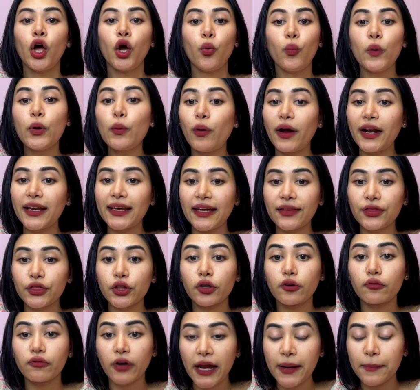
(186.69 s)
We want to get the
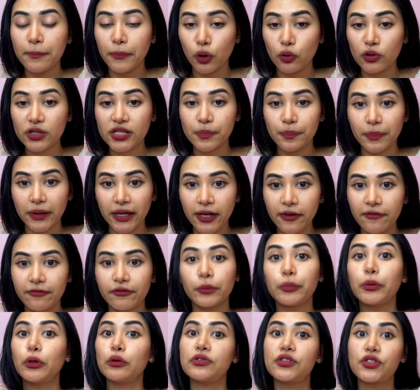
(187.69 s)
rightmost bit for
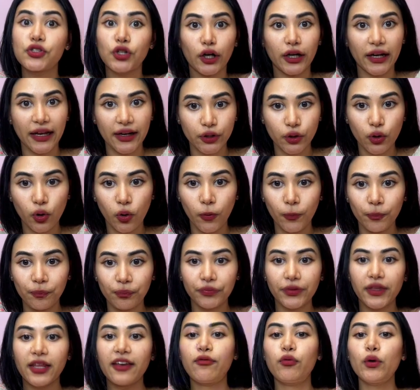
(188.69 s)
both start and goal.
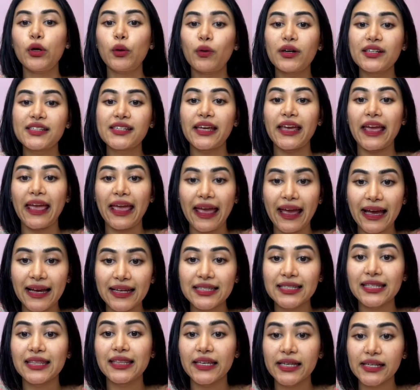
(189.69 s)
If we were to
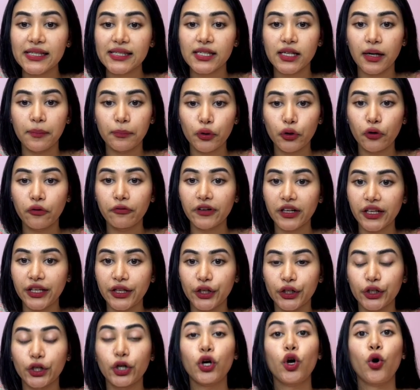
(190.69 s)
AND this number over
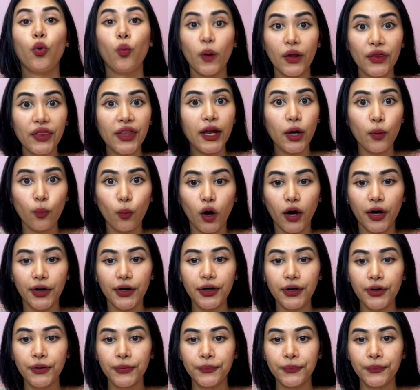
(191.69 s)
here with a 1,